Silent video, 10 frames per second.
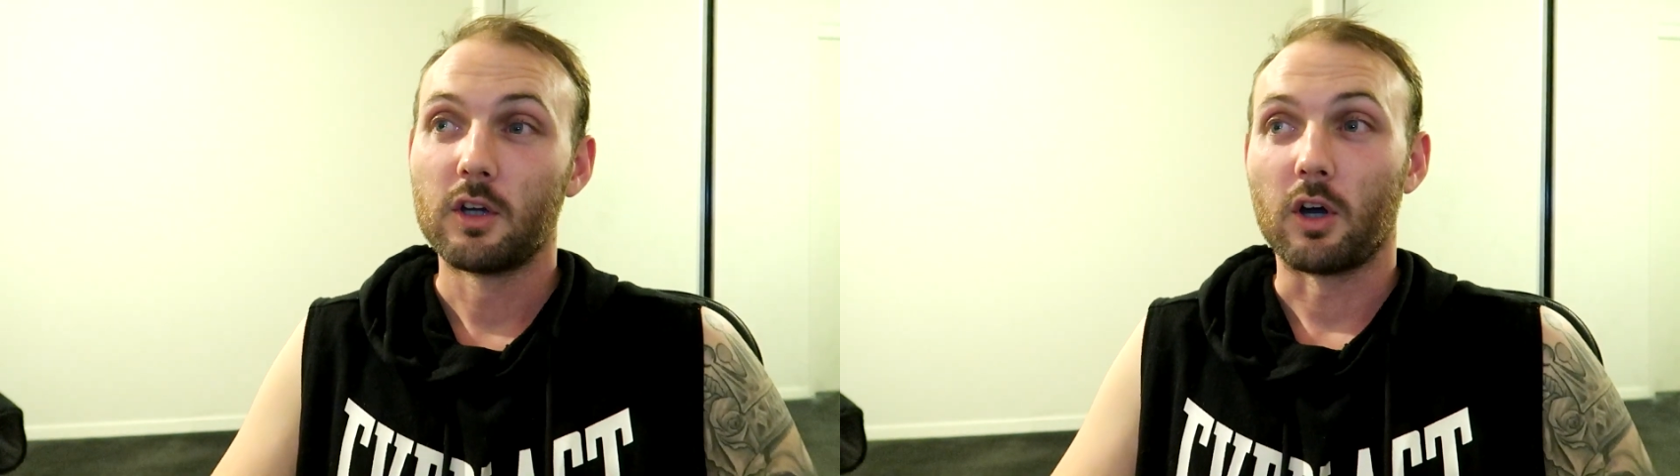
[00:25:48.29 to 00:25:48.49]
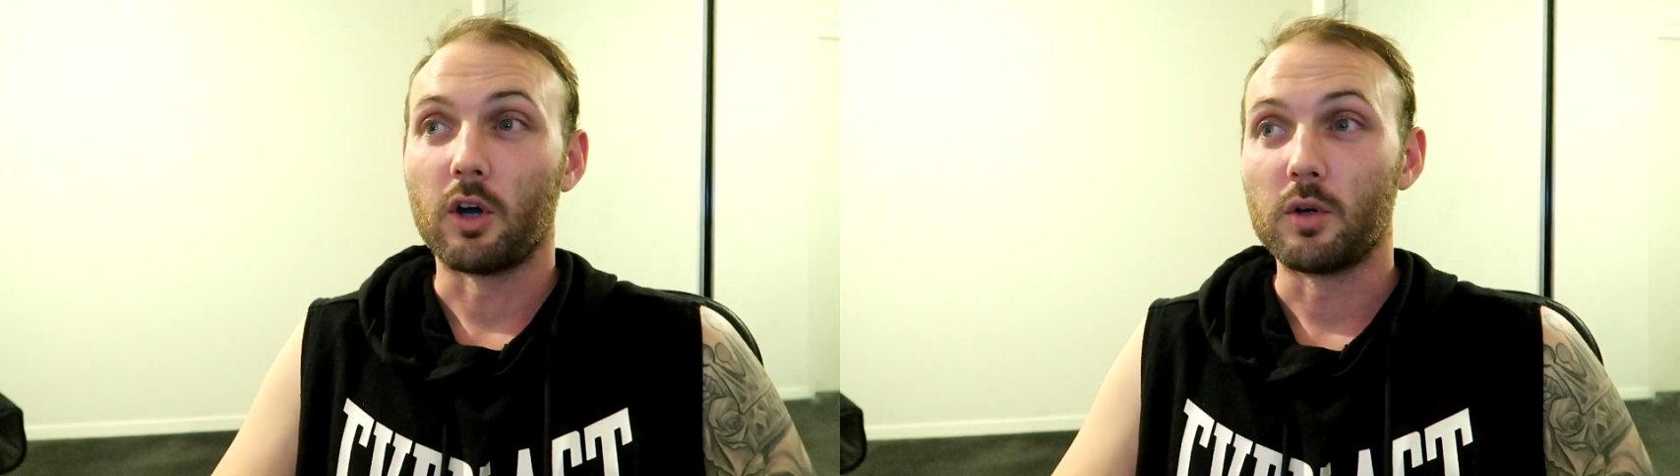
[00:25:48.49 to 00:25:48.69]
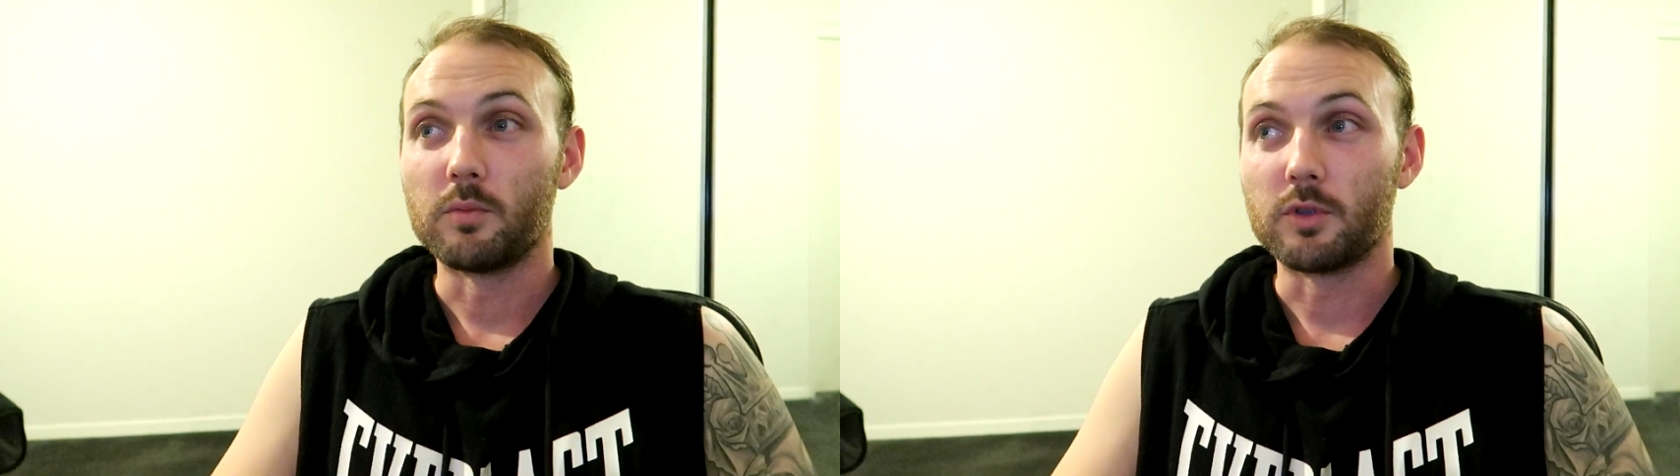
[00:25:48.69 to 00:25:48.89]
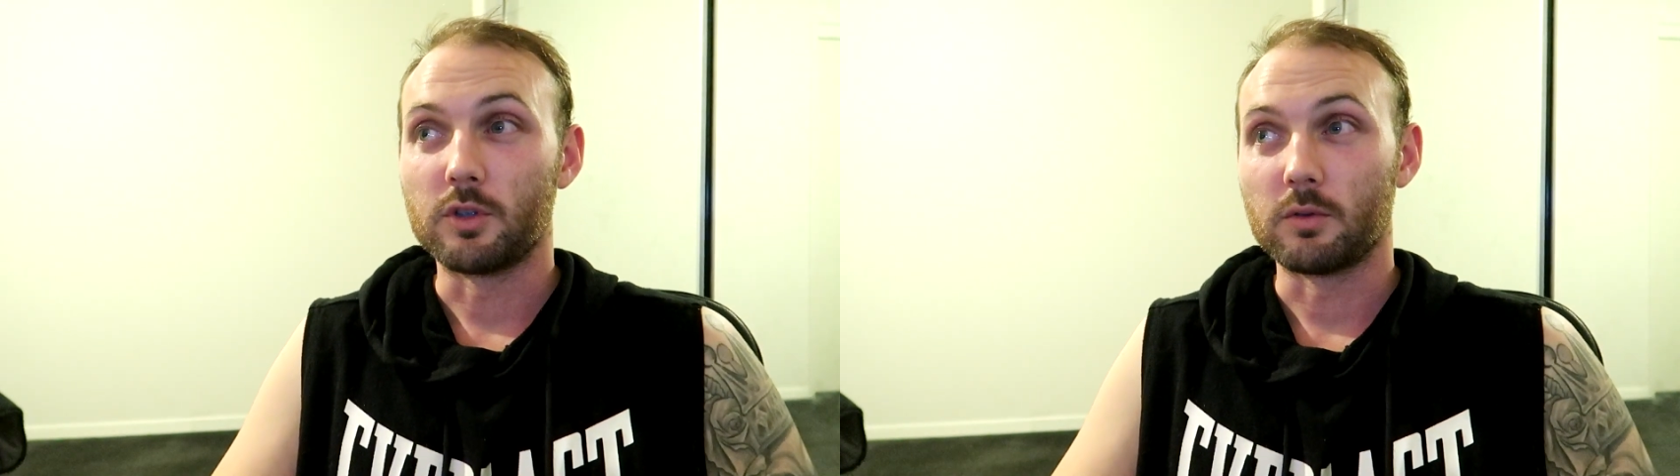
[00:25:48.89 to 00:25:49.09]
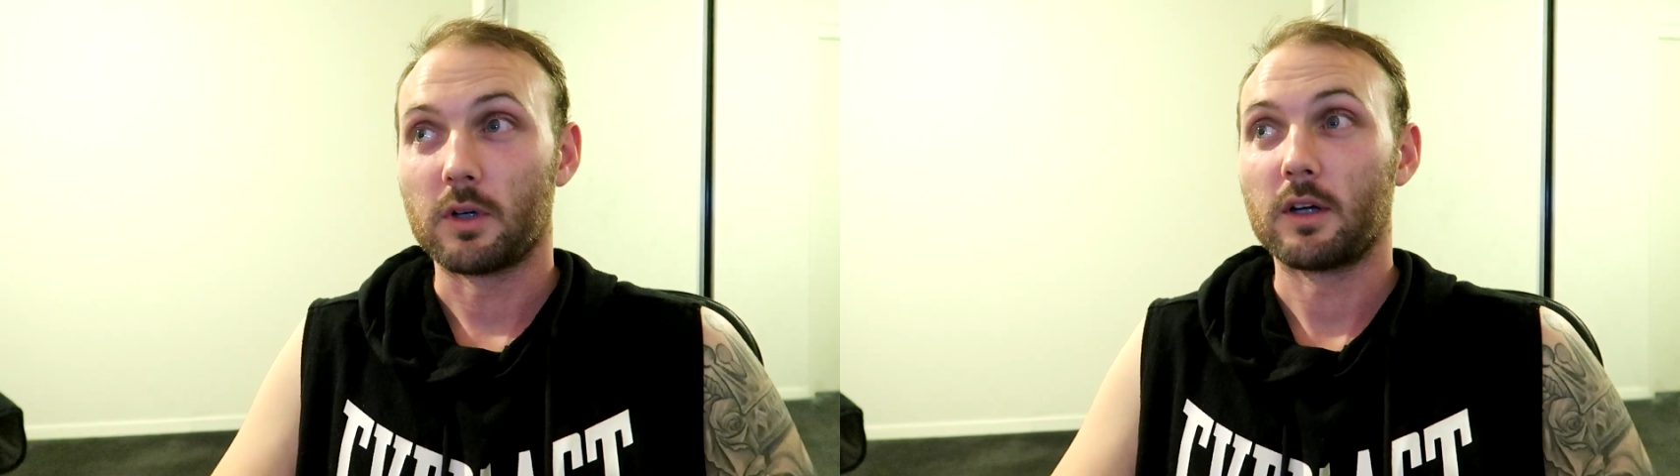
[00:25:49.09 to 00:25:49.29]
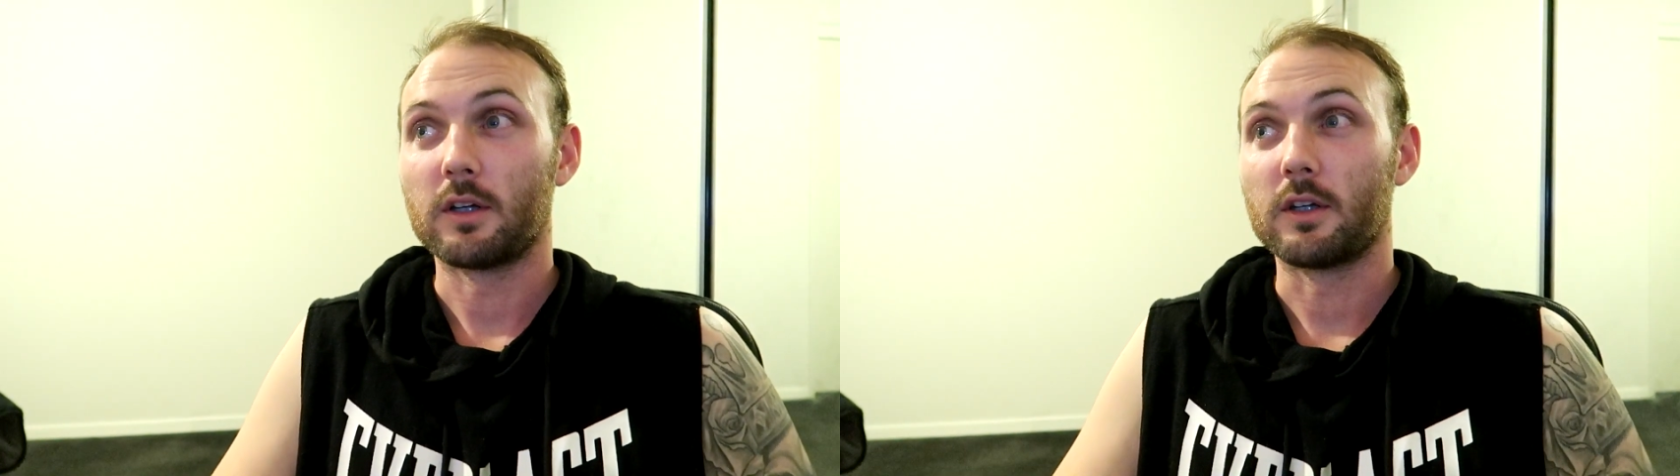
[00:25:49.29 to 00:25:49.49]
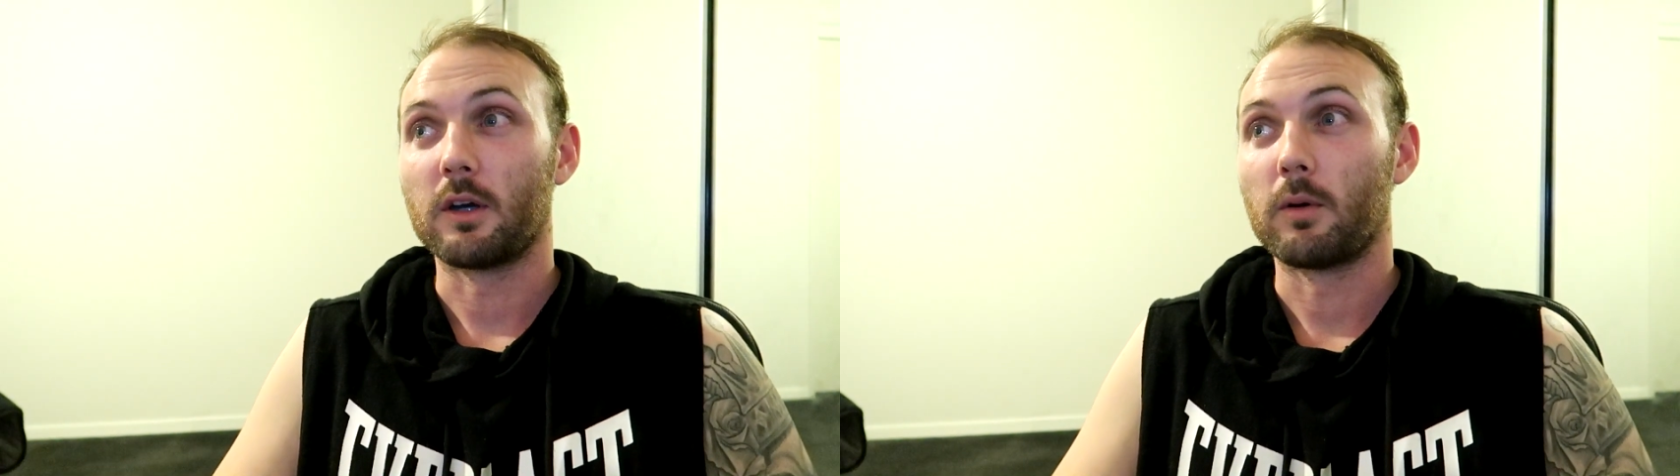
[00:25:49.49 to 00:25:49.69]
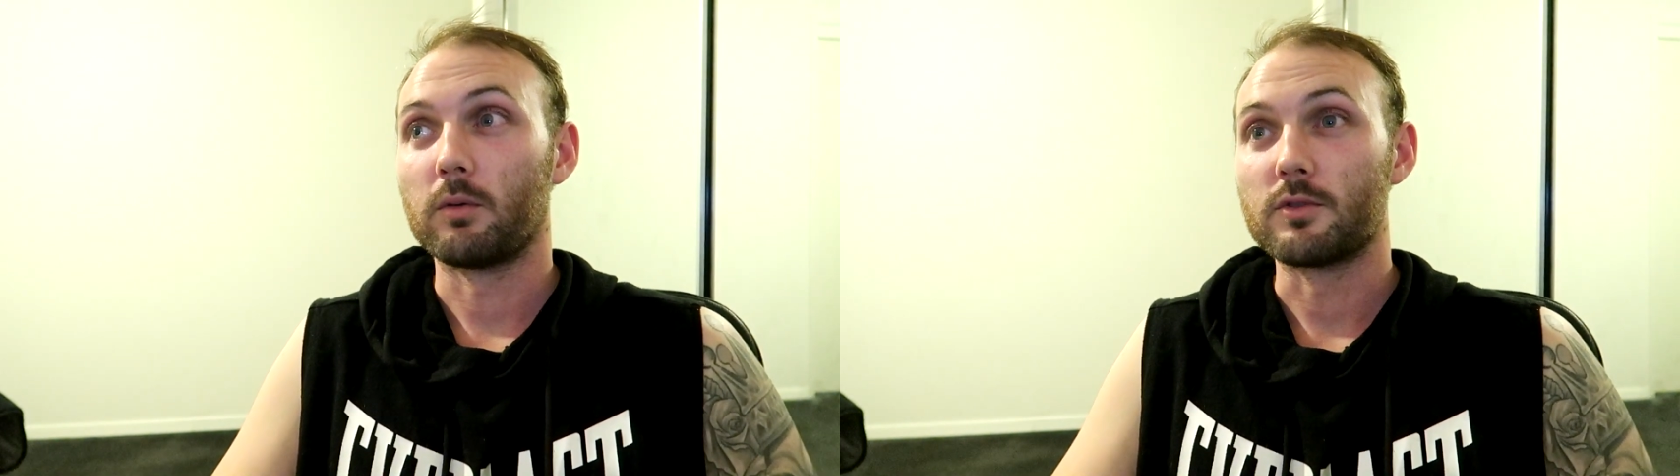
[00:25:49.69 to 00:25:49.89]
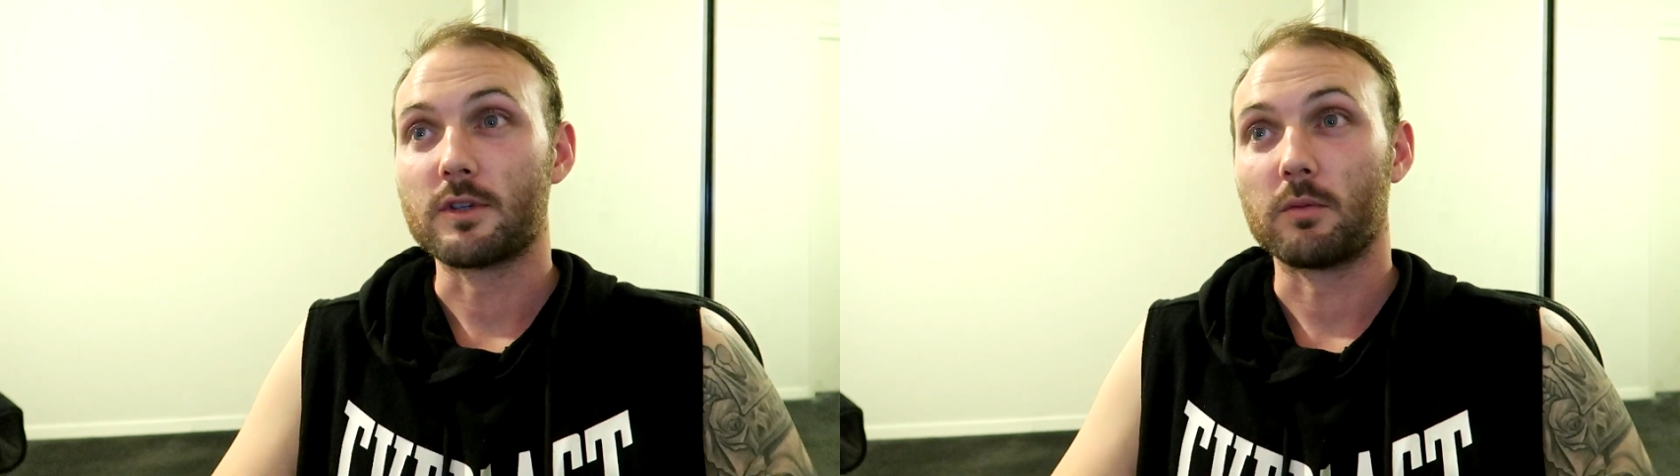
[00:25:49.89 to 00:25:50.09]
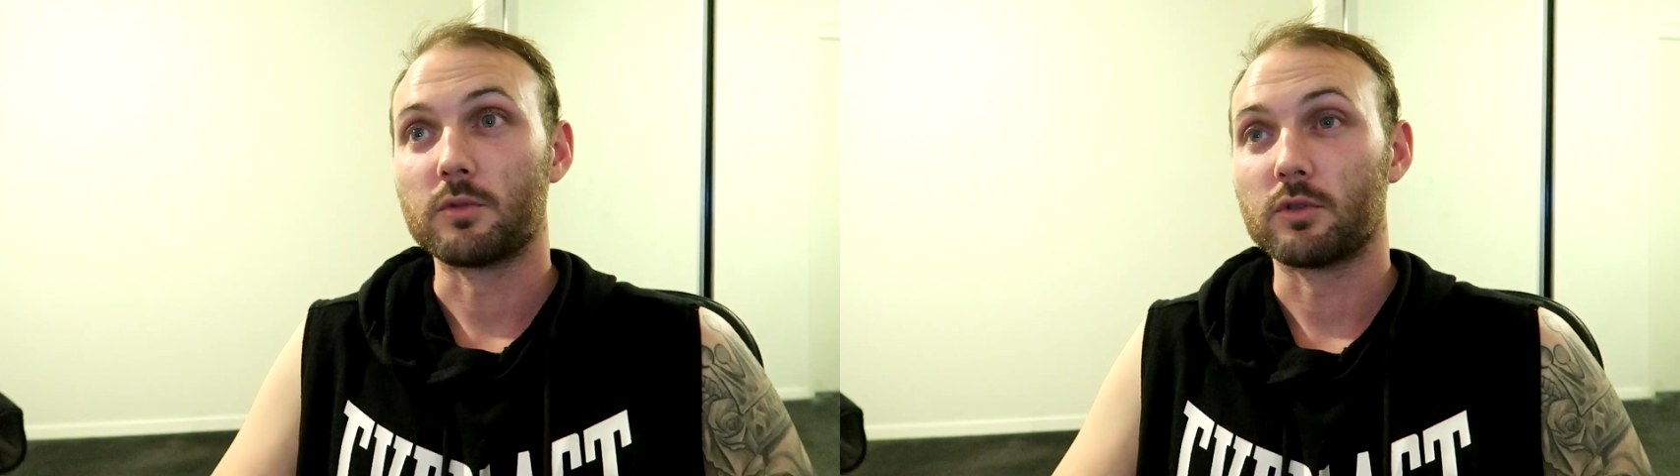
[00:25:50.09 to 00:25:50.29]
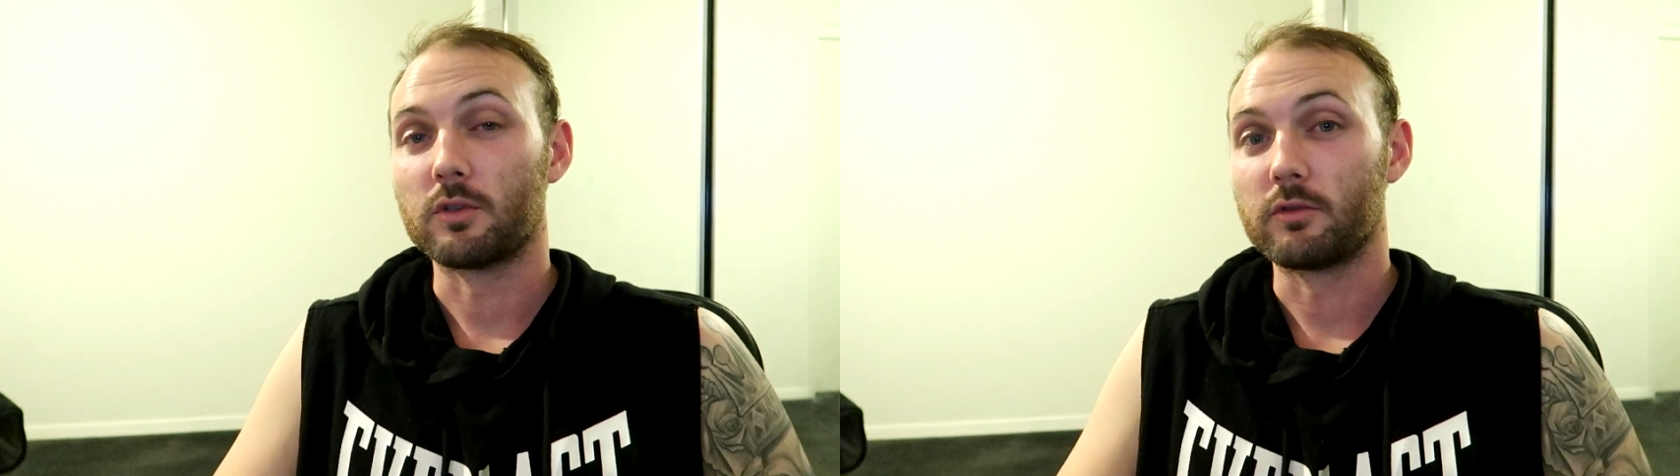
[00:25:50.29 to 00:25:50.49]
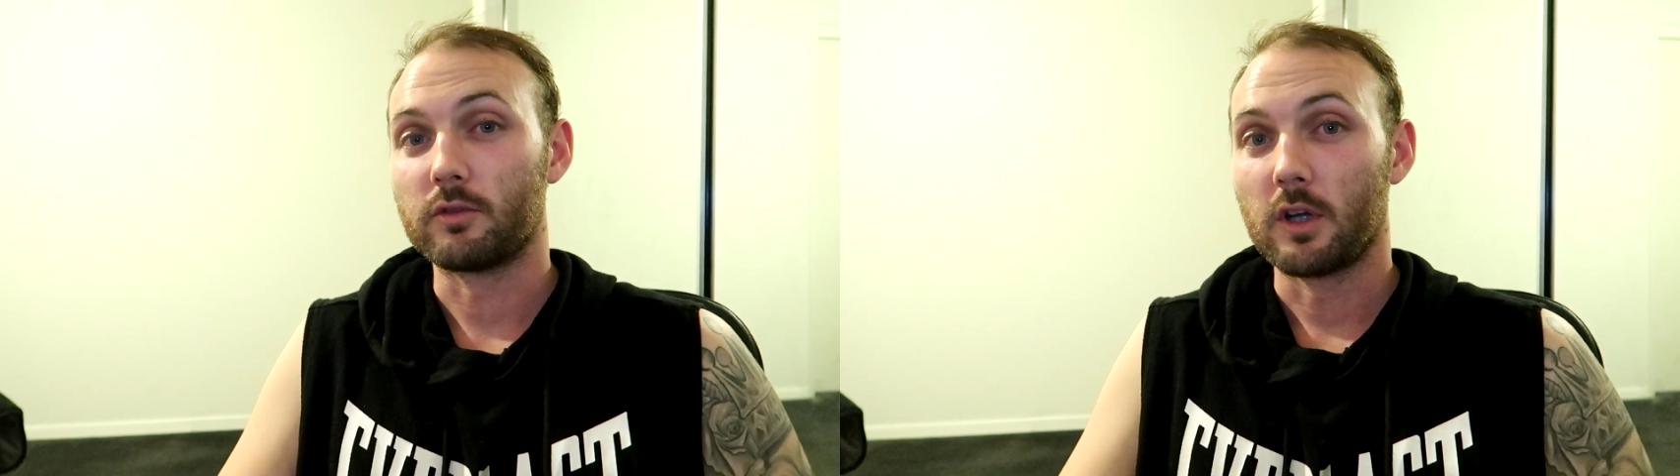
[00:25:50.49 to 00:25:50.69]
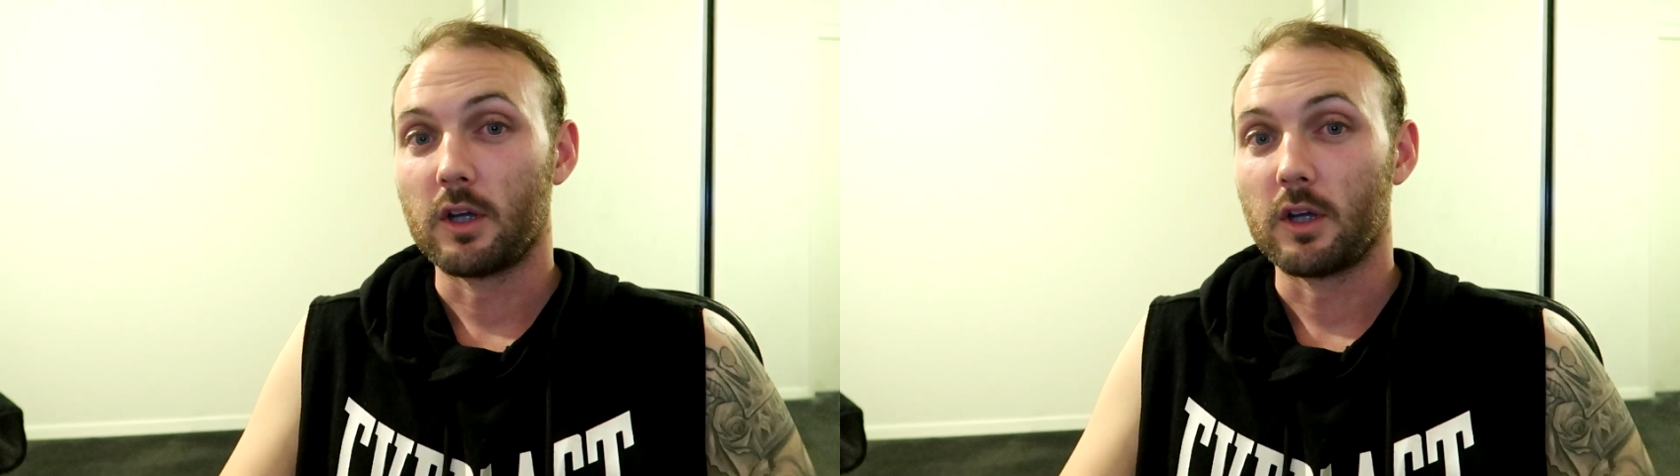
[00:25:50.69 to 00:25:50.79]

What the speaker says: I hope QR can come up with some sort of